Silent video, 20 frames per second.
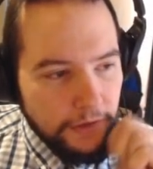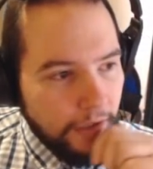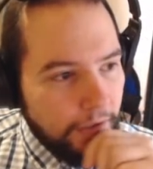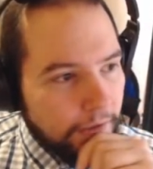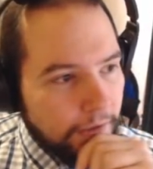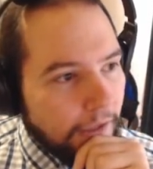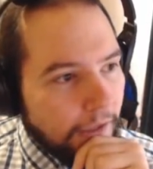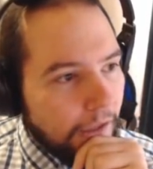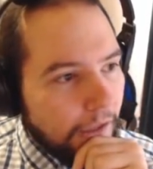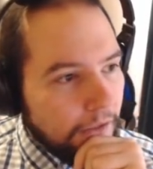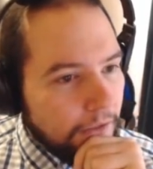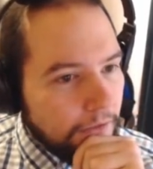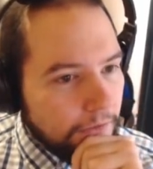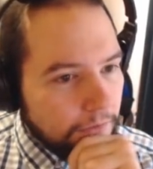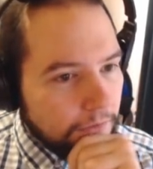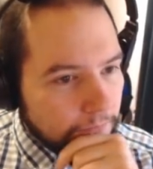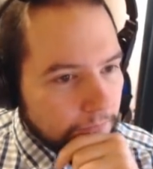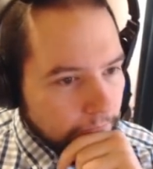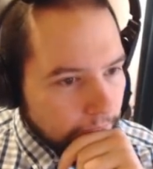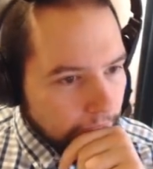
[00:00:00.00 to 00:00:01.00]
Okay.
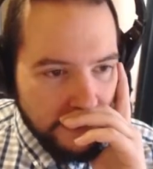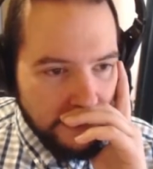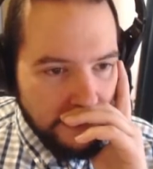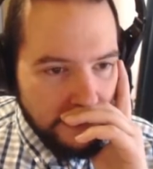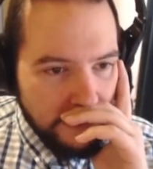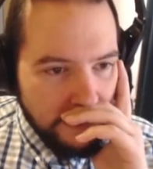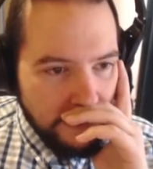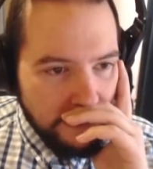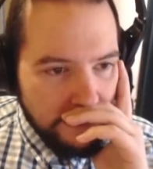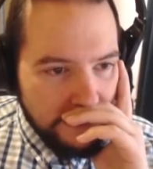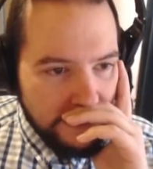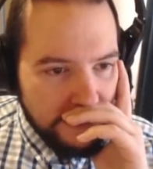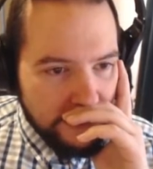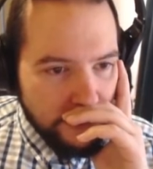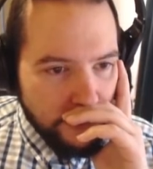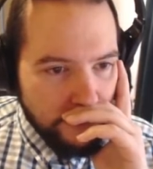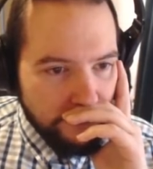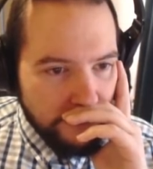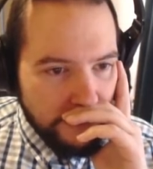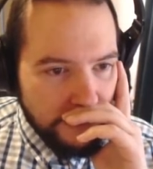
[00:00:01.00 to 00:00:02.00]
These
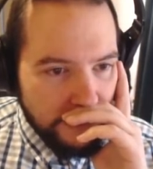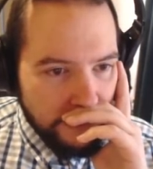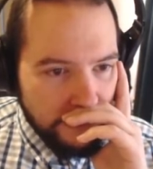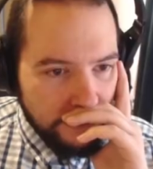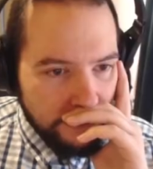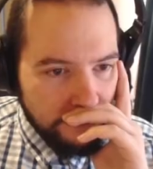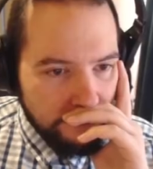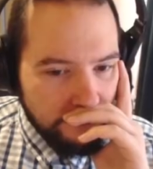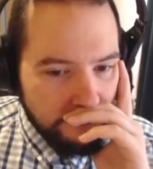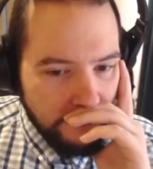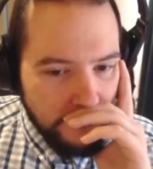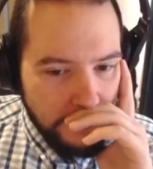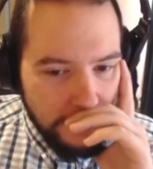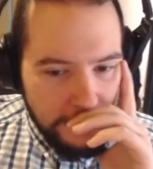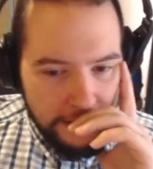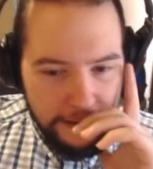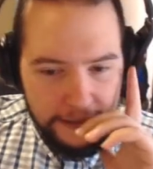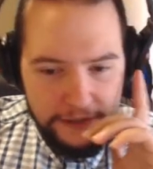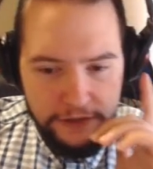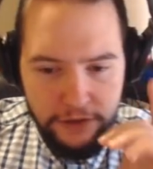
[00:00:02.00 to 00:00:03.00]
2 are really good.
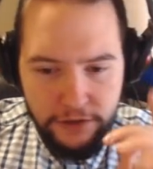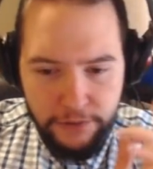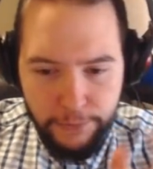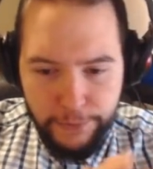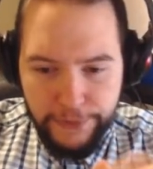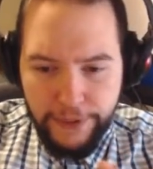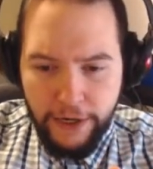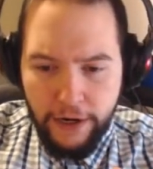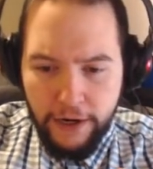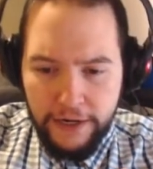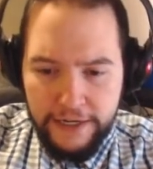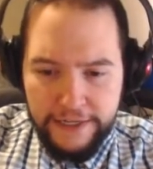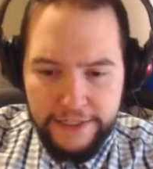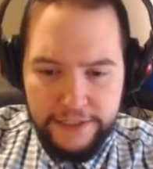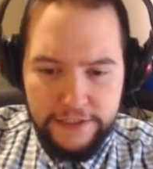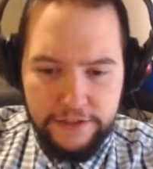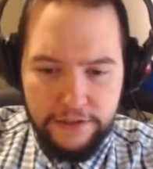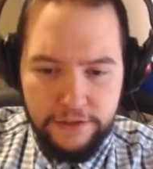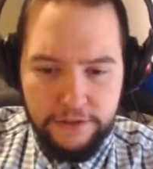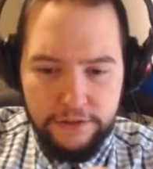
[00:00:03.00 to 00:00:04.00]
Let's look at what the
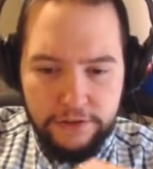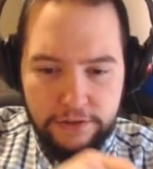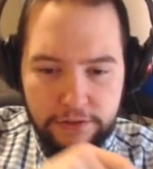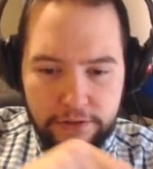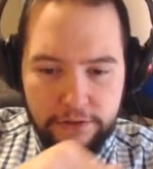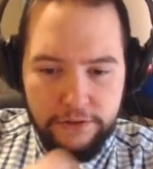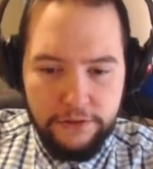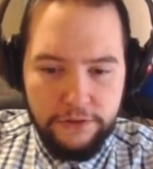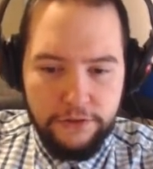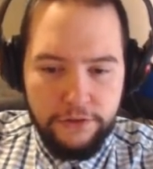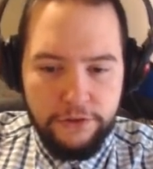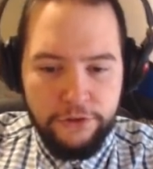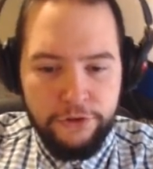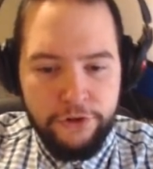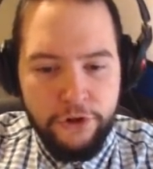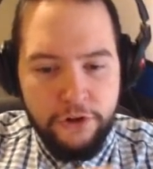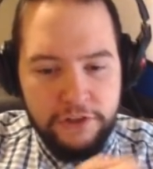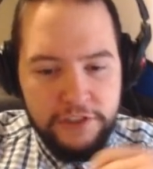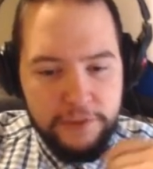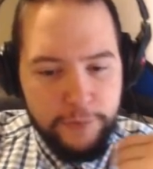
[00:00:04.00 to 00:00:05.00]
highest
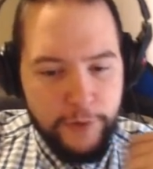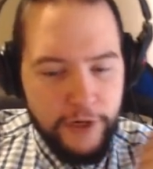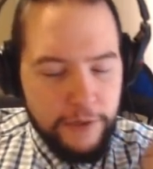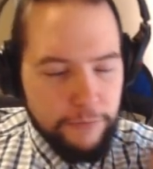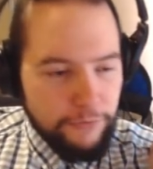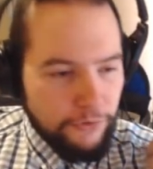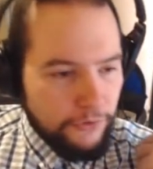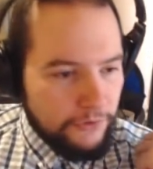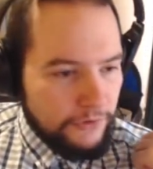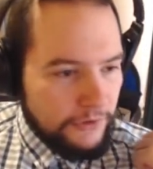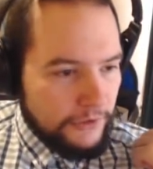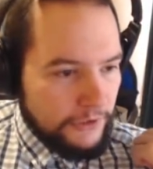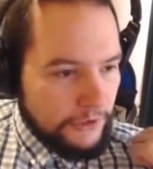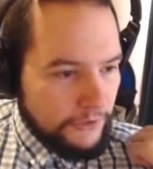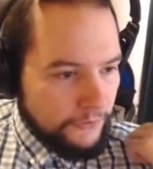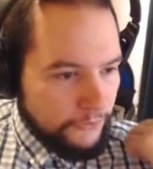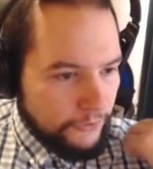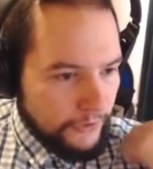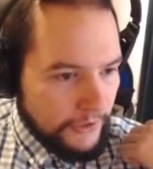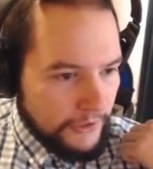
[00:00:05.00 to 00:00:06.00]
non-spine bronze or
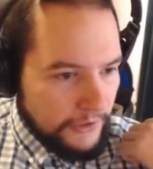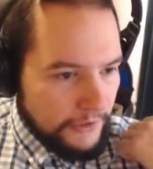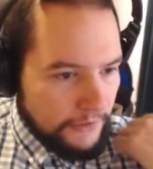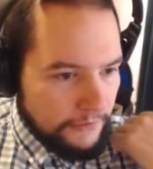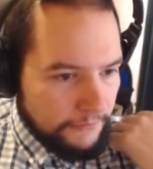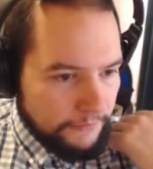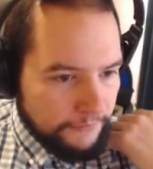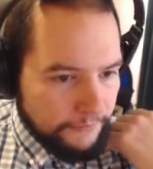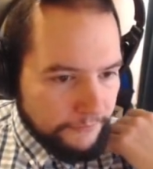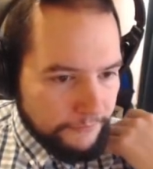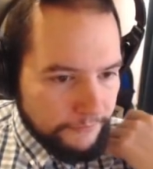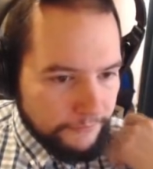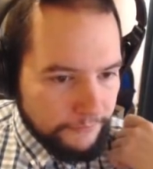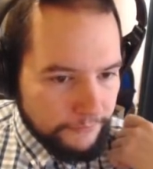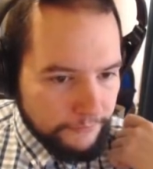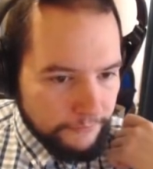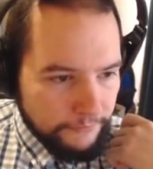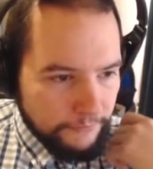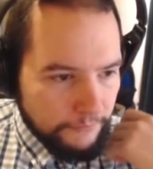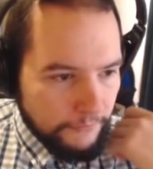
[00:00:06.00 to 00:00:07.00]
silver is.
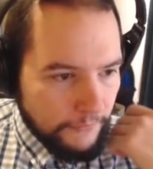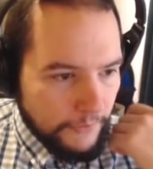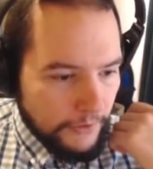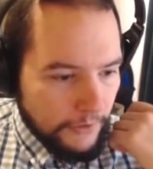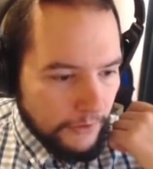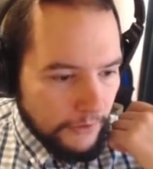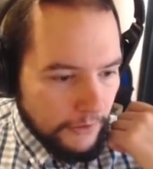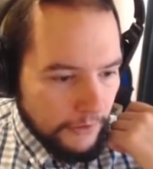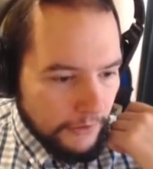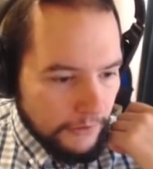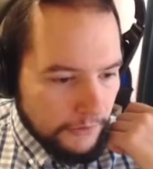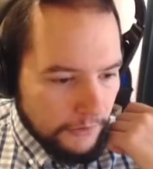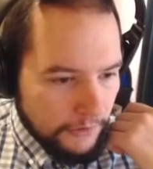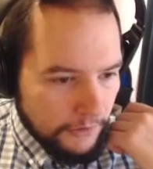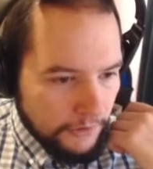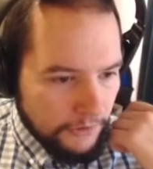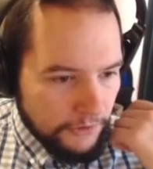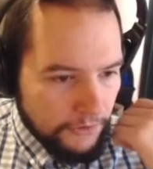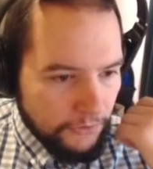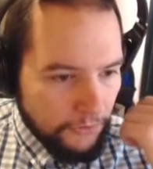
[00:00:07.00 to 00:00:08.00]
Let's get
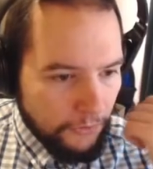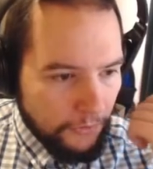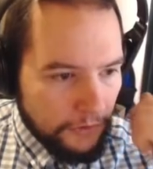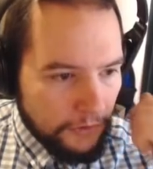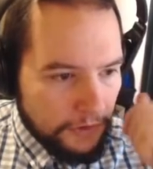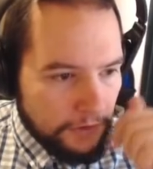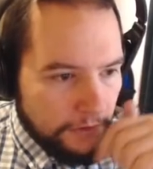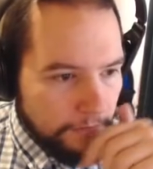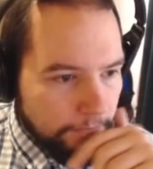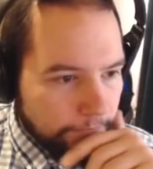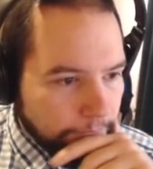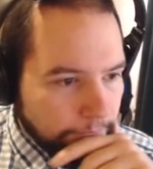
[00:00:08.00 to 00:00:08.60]
a sort.